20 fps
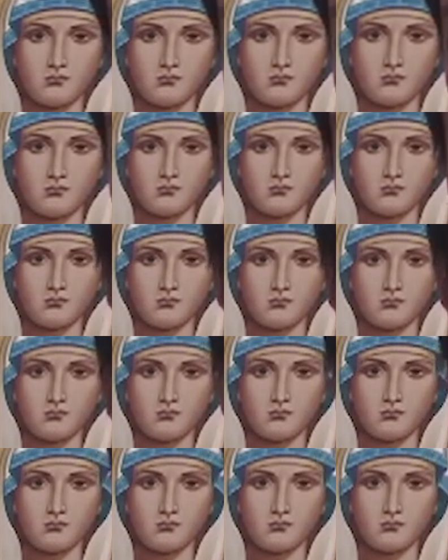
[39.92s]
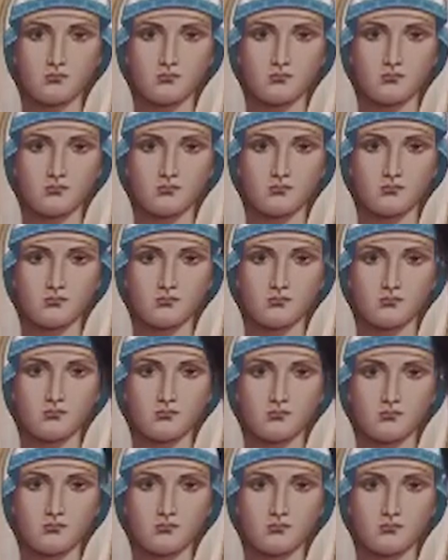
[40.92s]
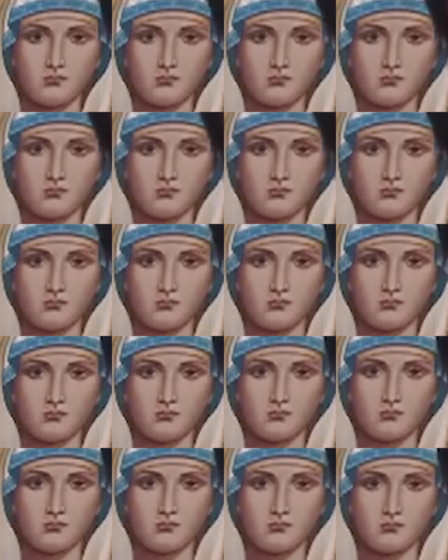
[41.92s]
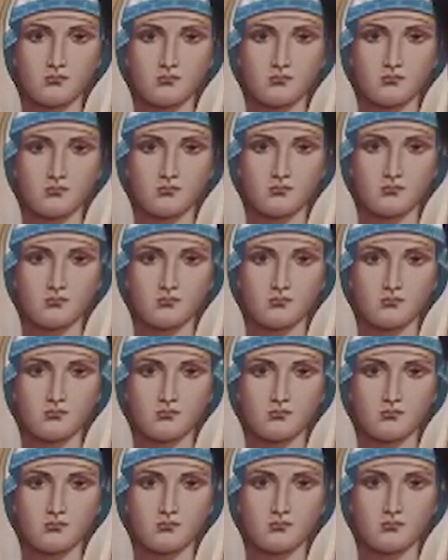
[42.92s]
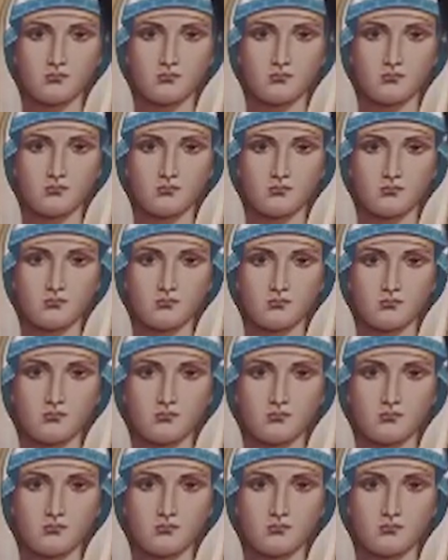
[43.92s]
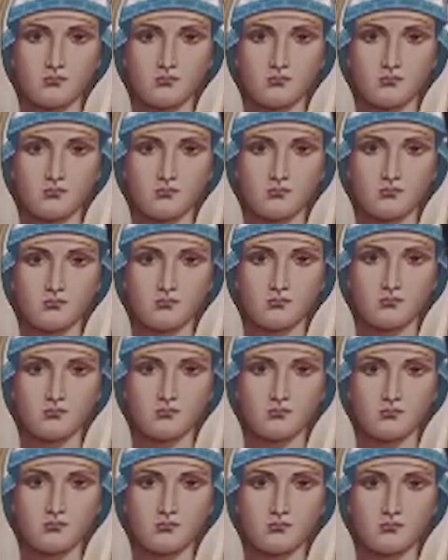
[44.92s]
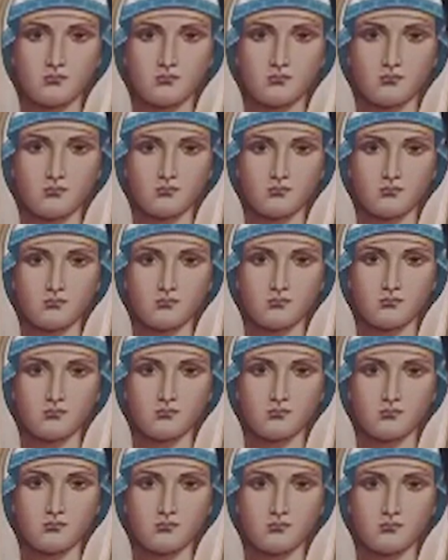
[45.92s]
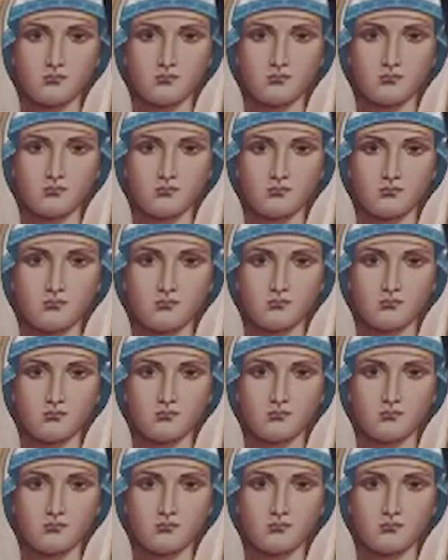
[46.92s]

This person isn't speaking.